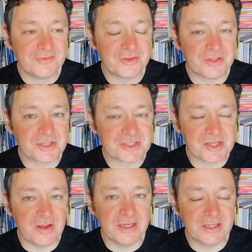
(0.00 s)
the
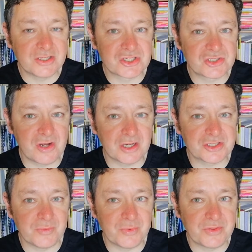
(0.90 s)
design and
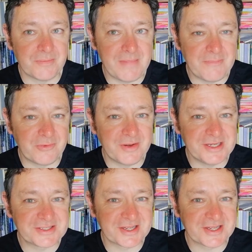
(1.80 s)
construction with the memories